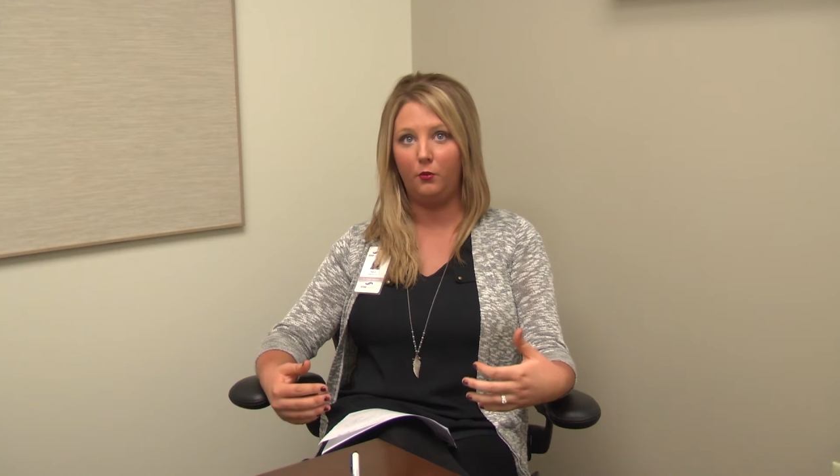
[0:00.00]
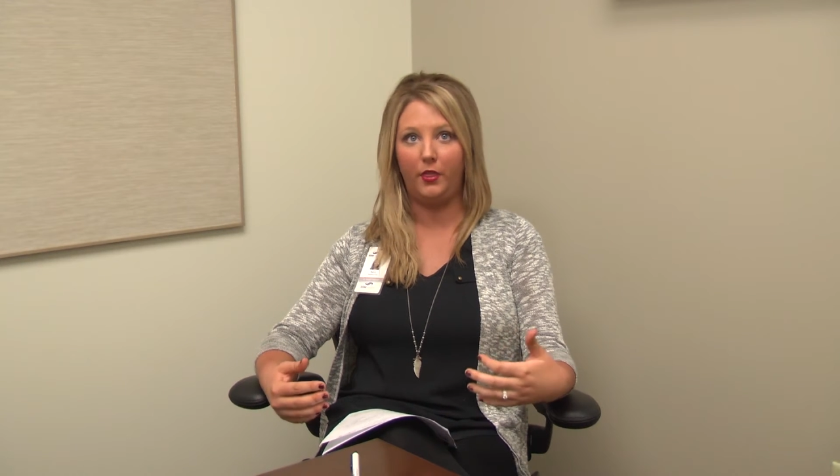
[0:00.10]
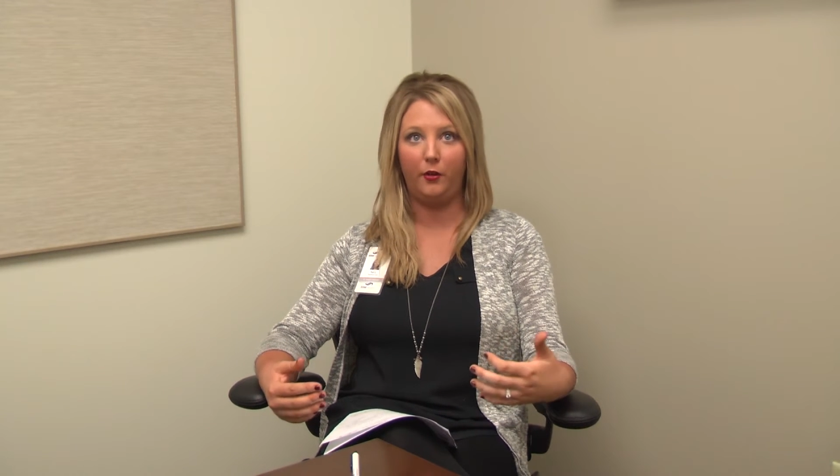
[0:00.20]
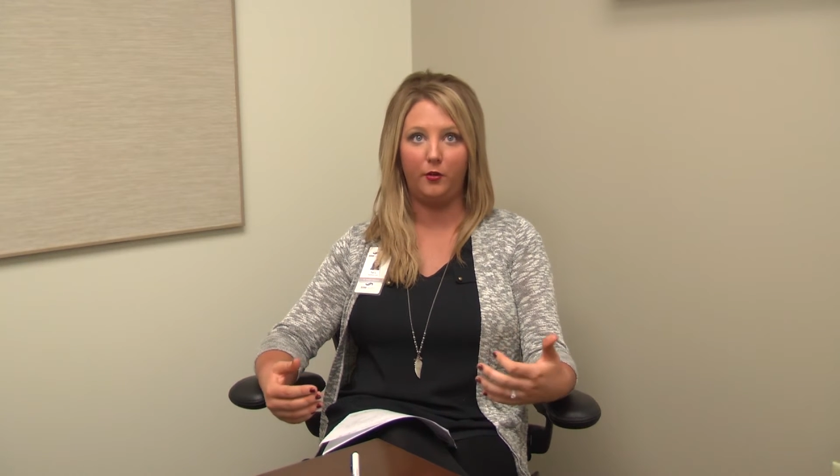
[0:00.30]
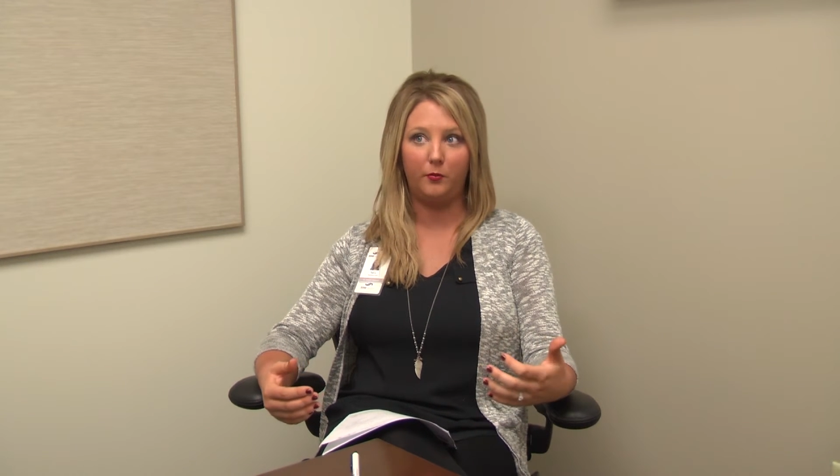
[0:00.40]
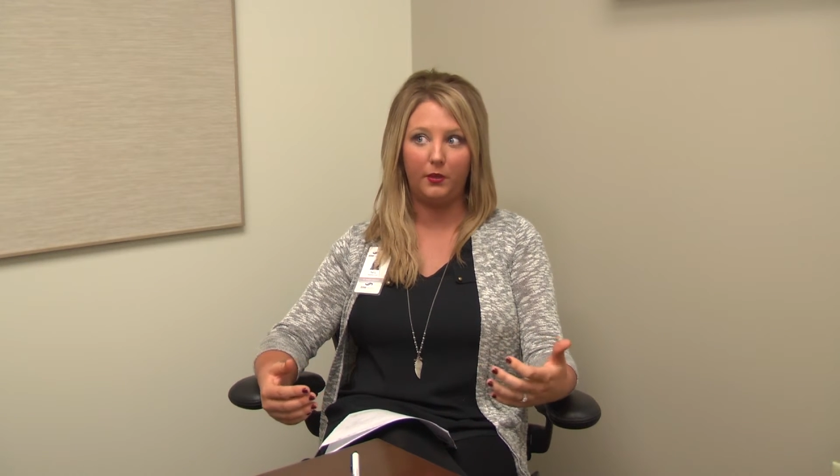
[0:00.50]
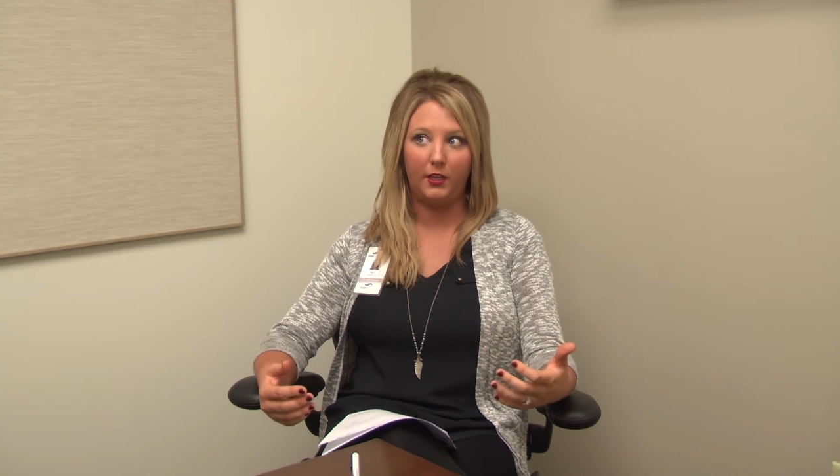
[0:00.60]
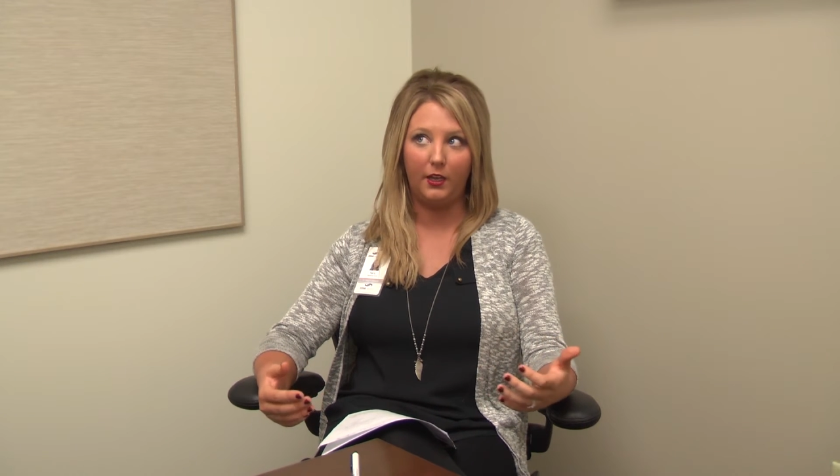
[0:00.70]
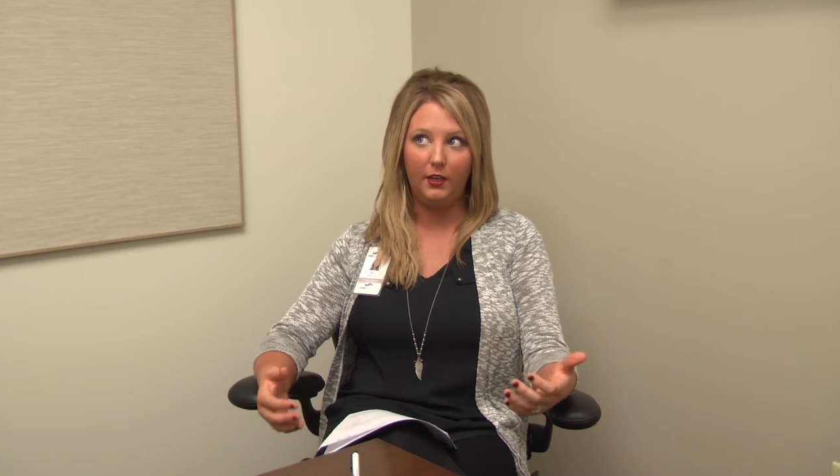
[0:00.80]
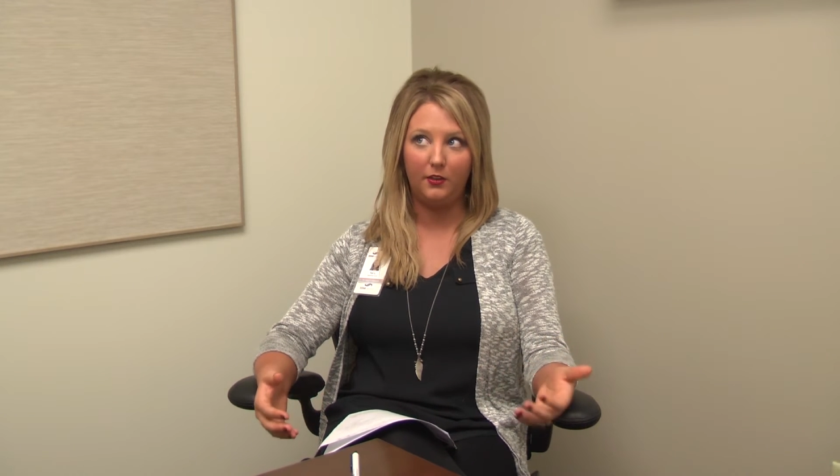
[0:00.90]
whether it
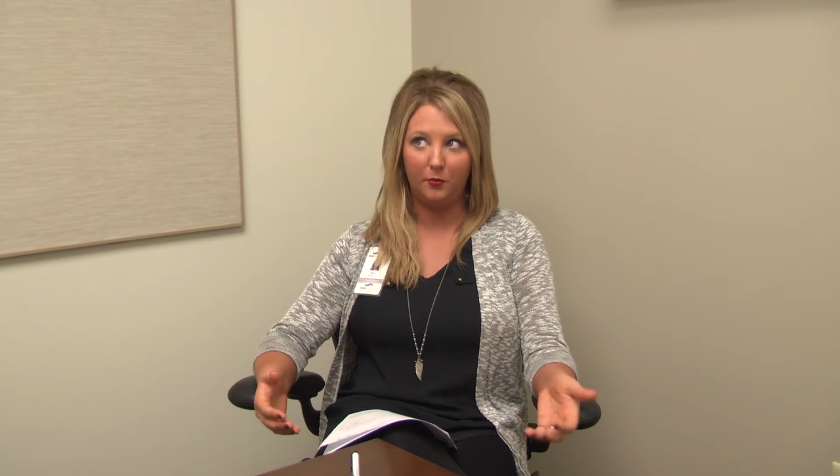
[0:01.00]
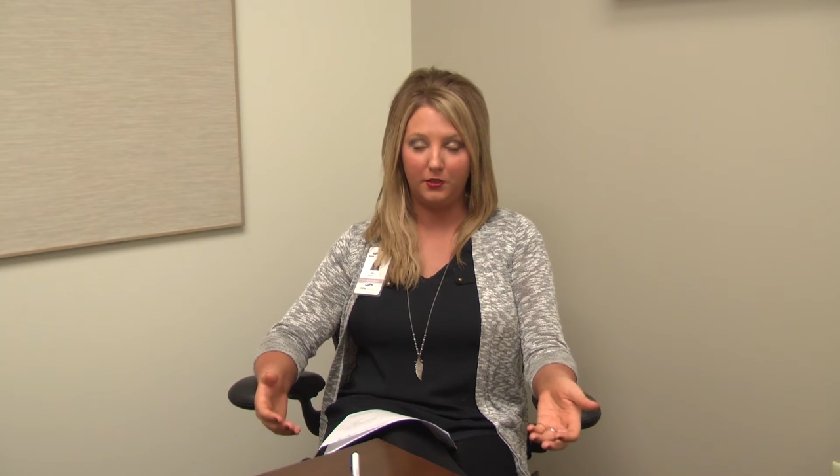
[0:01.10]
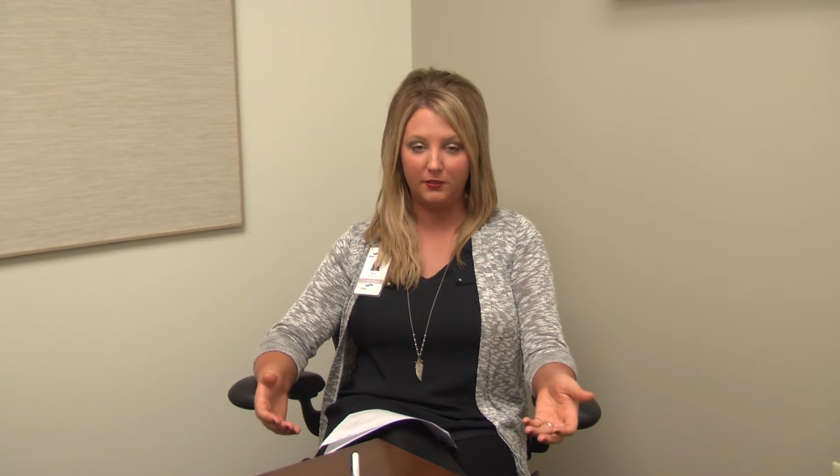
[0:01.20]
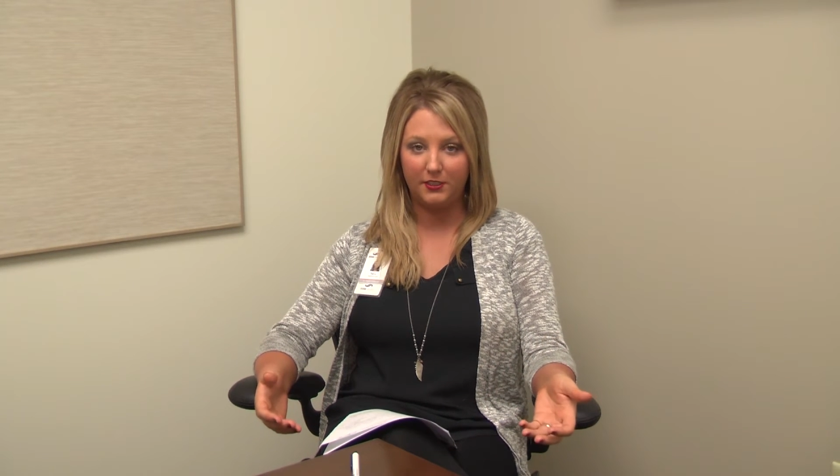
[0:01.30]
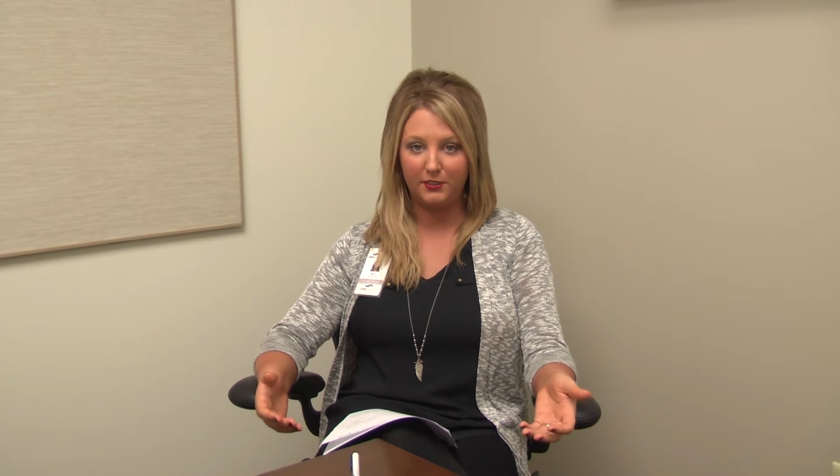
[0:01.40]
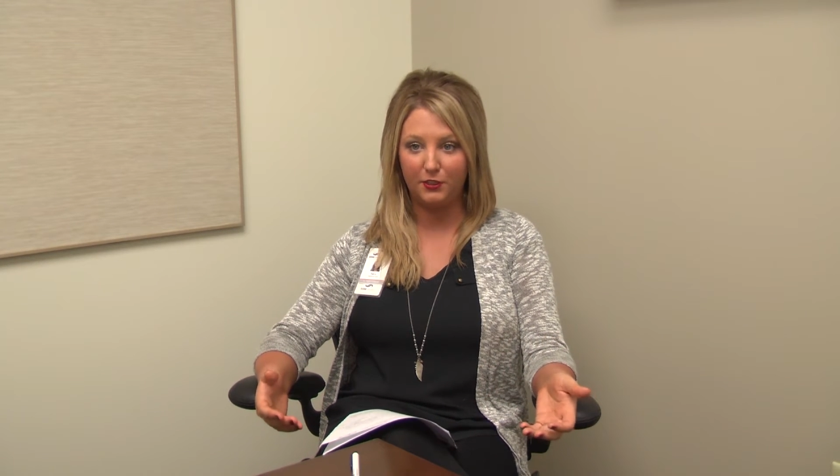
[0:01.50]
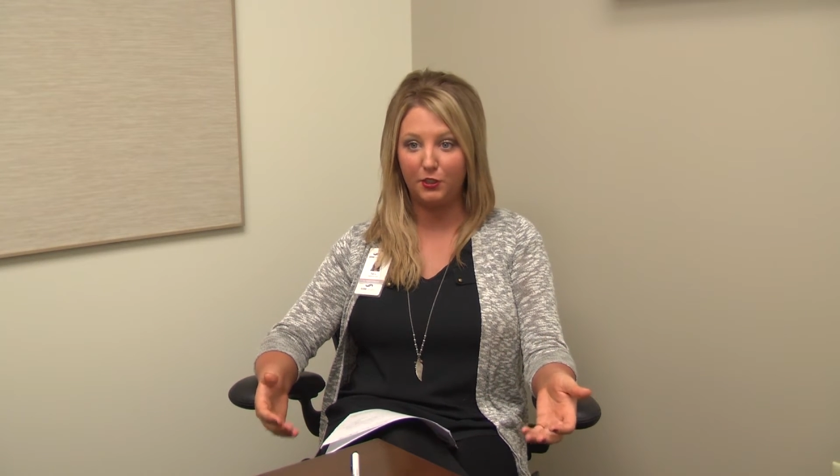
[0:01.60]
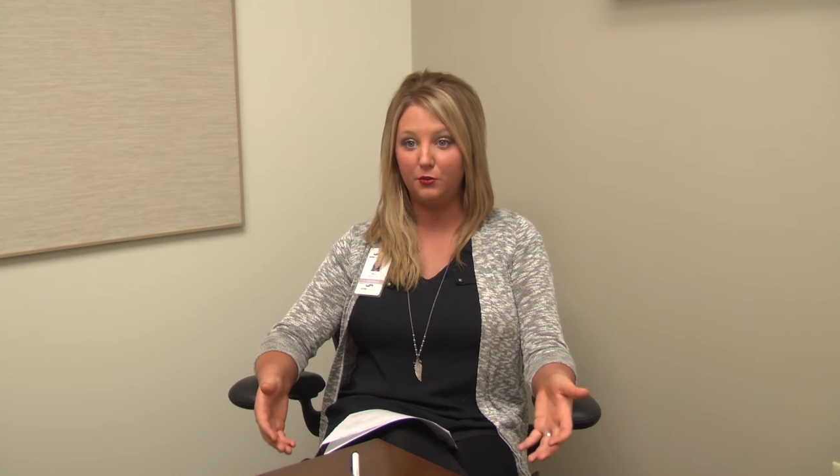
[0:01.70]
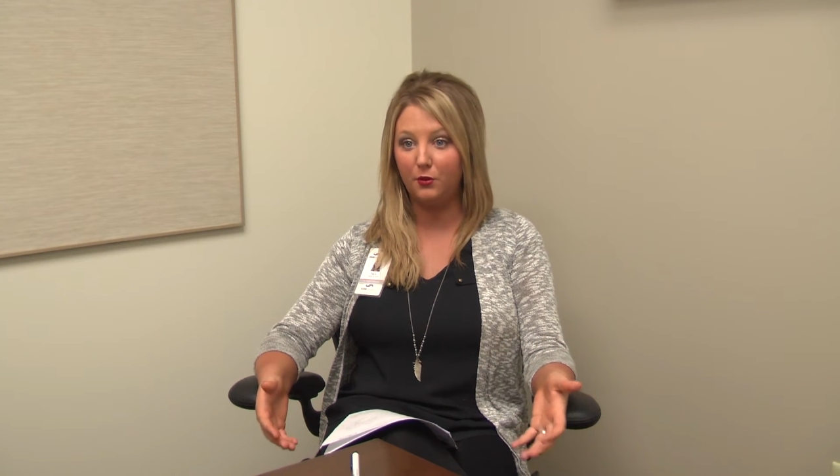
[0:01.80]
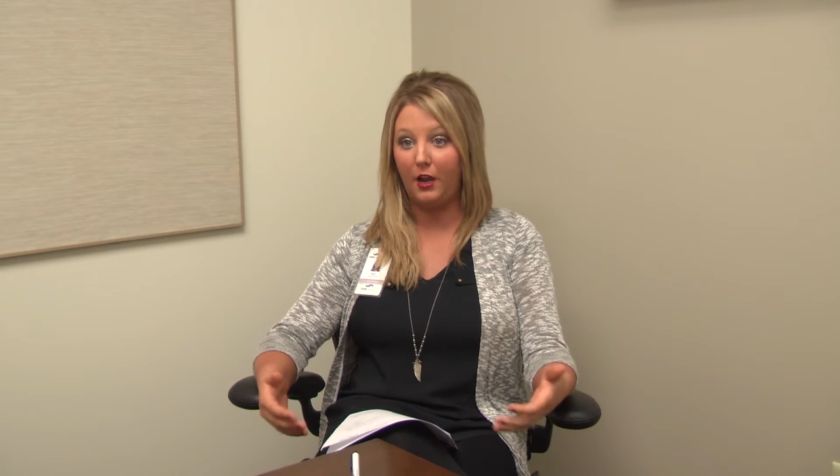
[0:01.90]
be the ability to use,